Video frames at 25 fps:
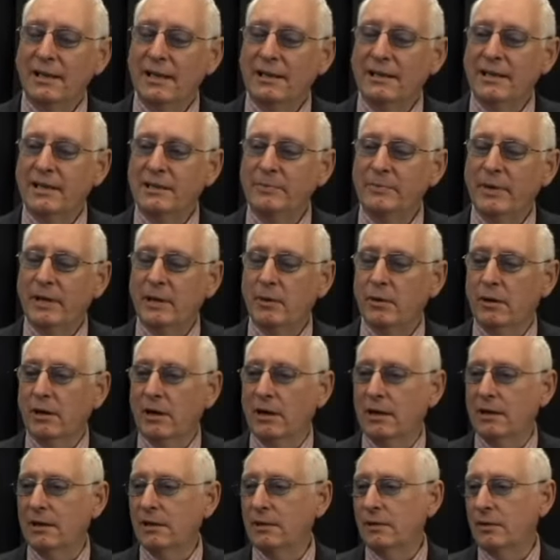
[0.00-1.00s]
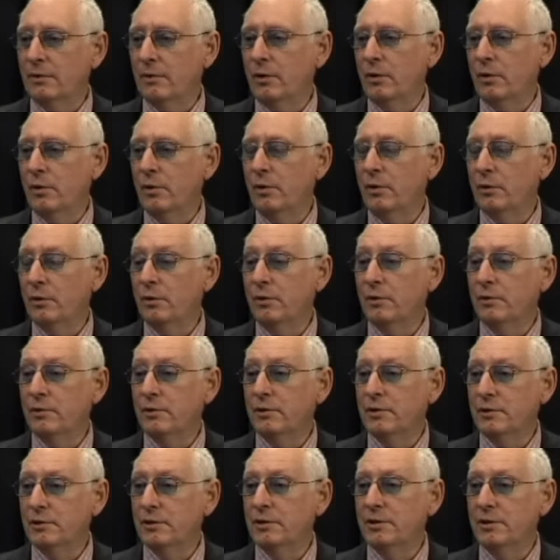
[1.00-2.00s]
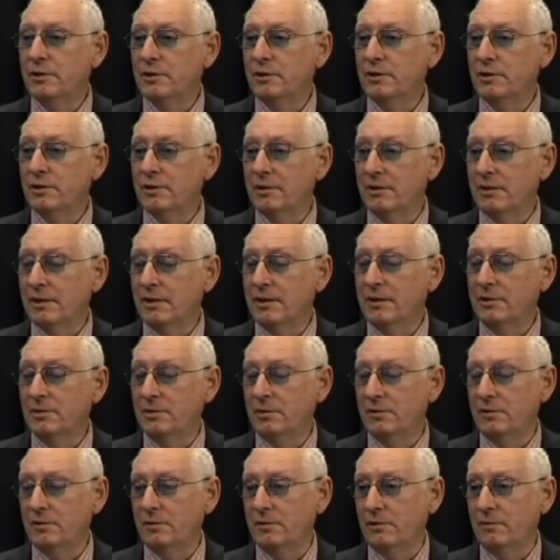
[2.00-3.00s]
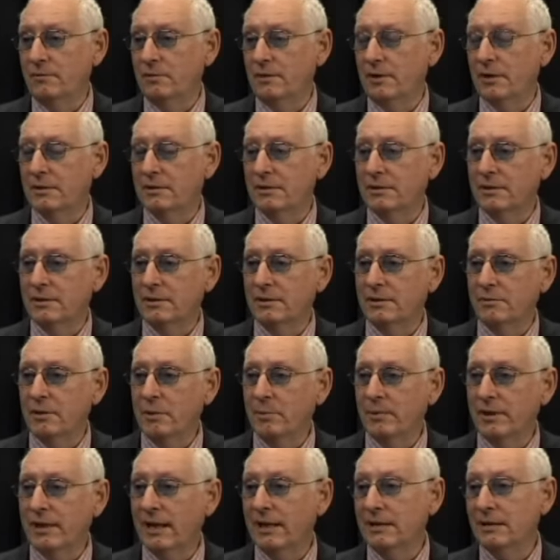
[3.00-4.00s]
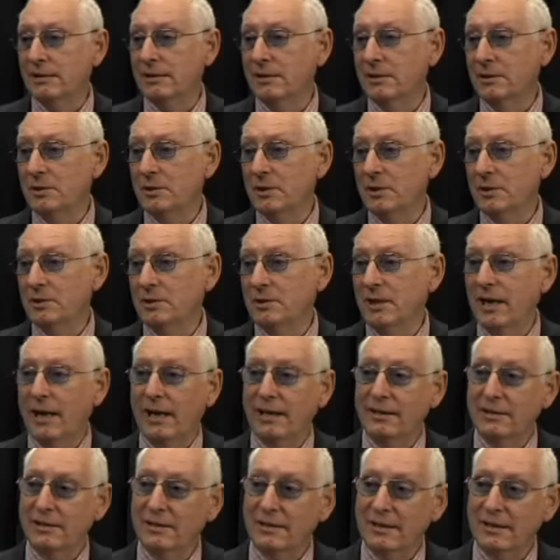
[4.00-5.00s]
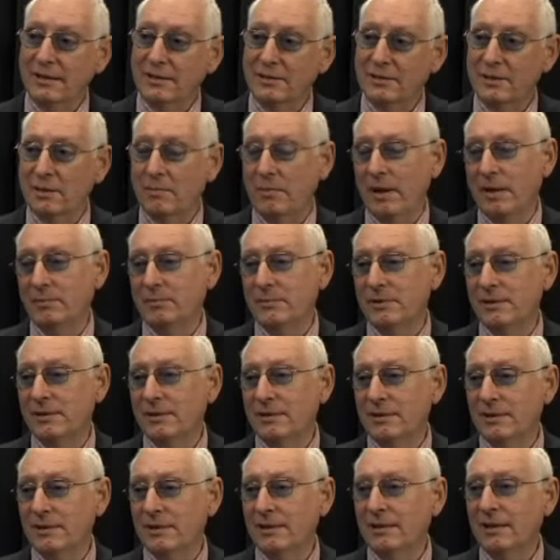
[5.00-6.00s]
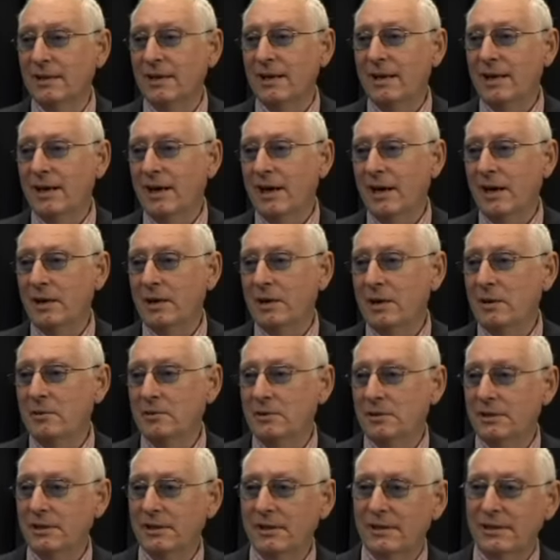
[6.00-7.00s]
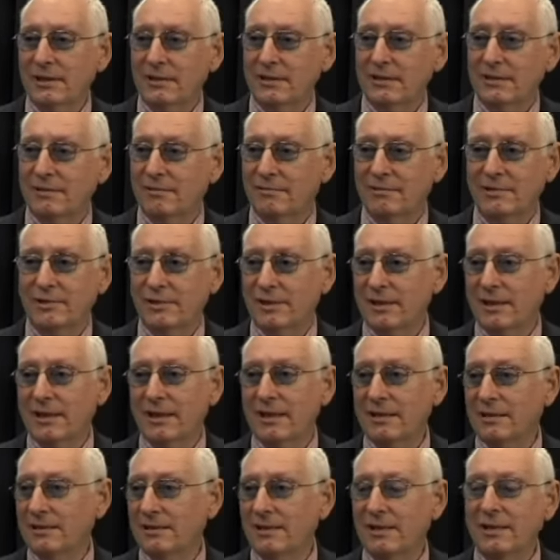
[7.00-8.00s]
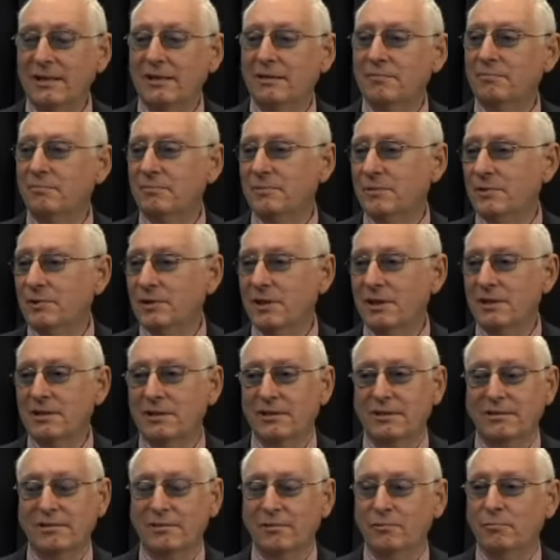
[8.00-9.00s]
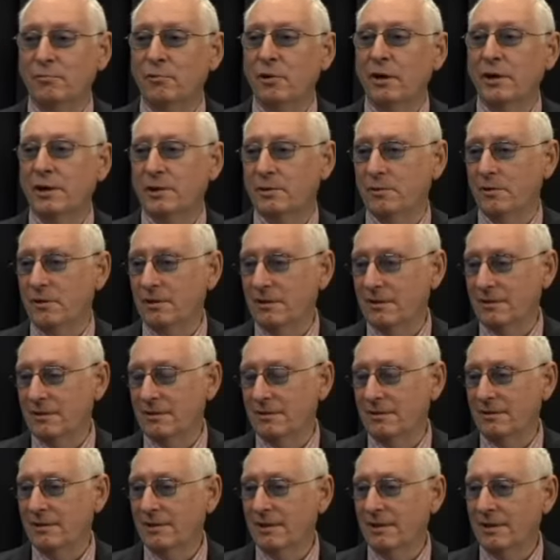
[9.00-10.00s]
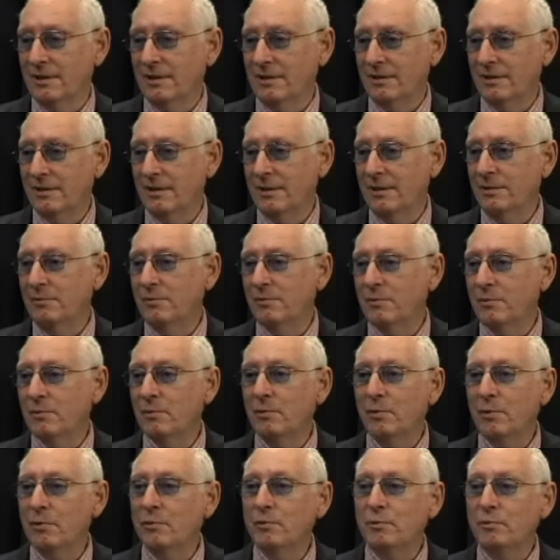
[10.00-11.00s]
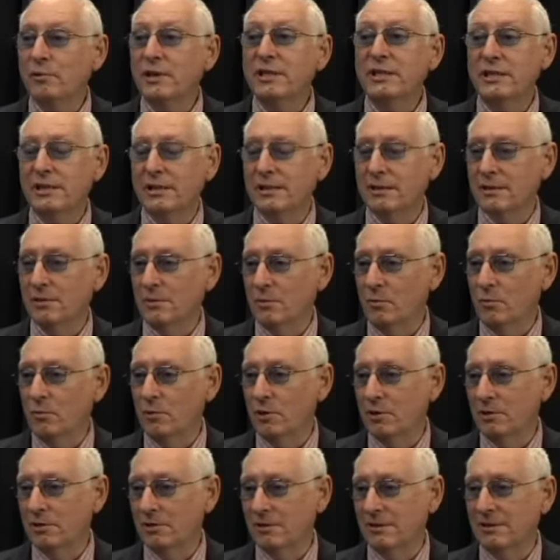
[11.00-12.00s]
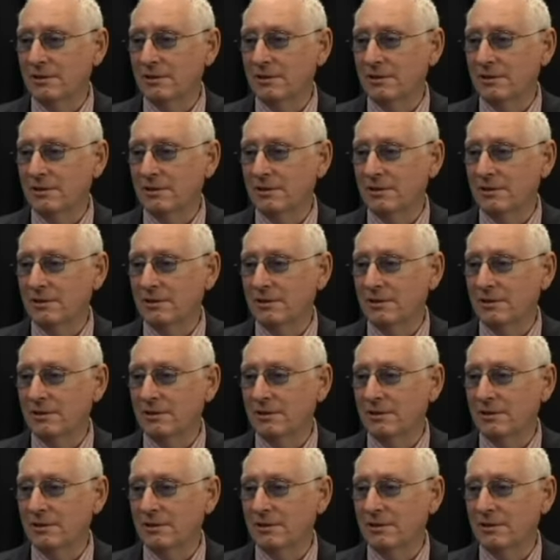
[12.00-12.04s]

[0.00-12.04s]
doesn't matter who the church is. You've got the Roman Catholic Church, the Anglicans, the Baptists, the AOGs, CRC, just right across the Christian world.